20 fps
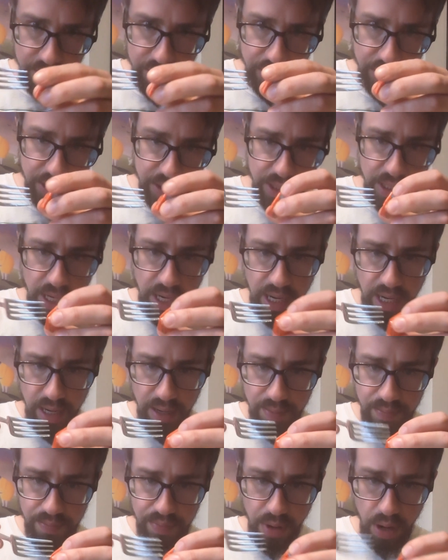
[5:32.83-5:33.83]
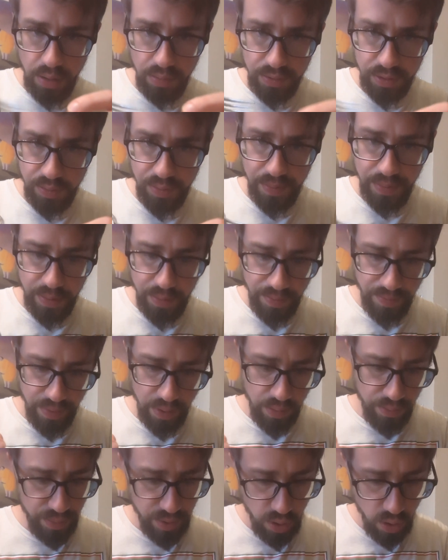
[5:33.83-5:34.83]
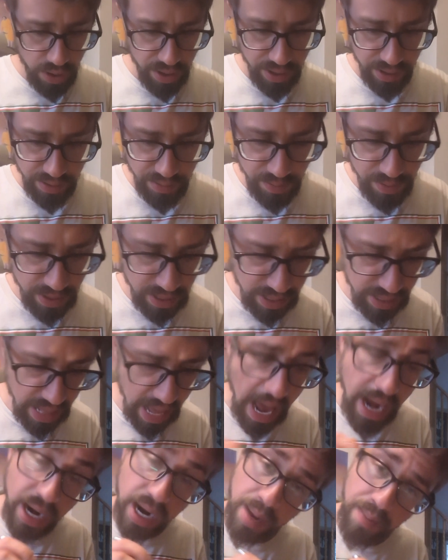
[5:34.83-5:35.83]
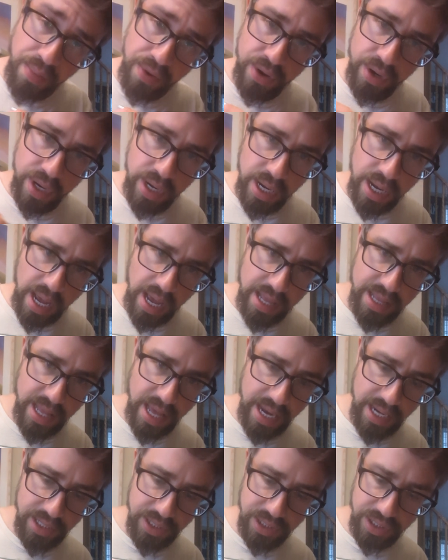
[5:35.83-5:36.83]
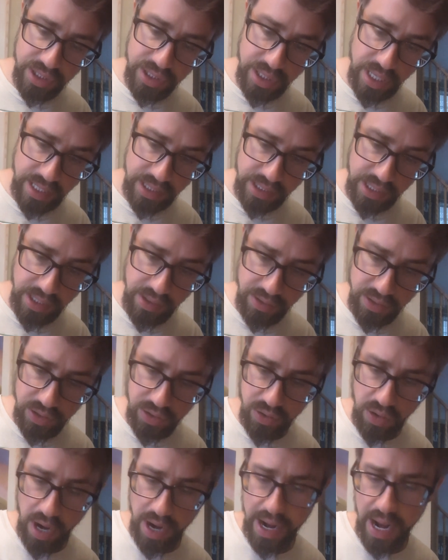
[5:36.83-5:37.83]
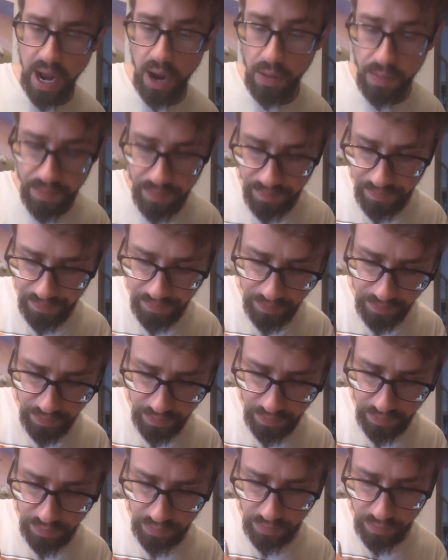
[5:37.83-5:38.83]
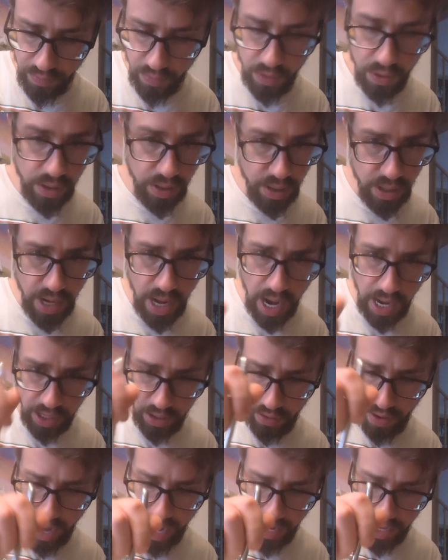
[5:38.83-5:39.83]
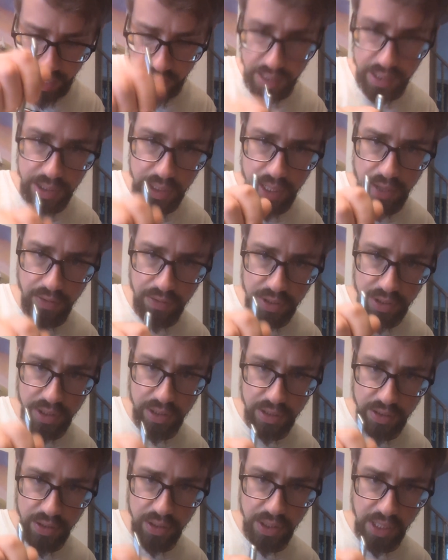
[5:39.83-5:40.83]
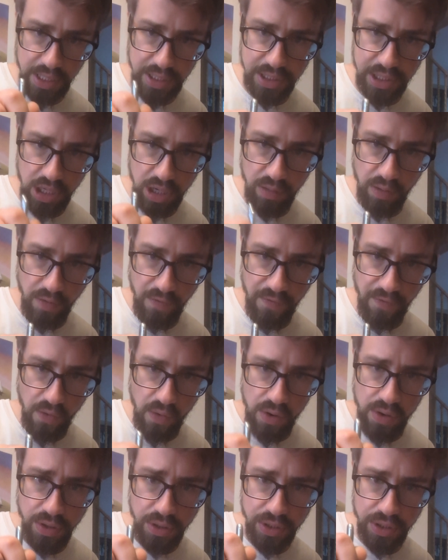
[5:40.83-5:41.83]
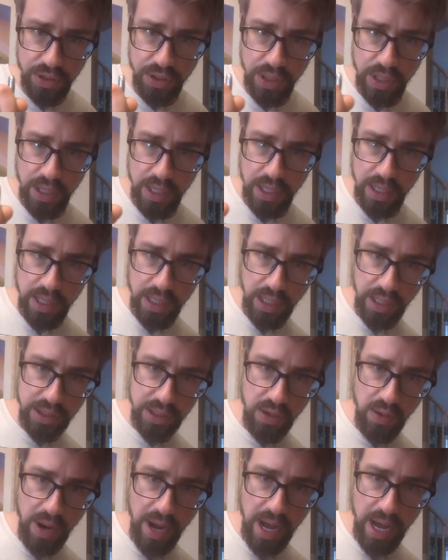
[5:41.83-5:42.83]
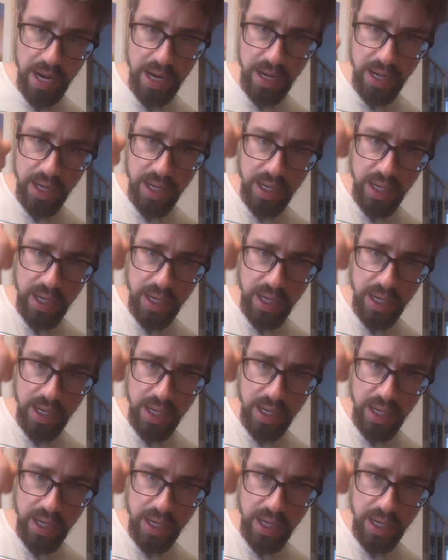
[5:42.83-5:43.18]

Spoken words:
just picking that up and then just try it out. Not great. See, there's this considerable force. Let's go ahead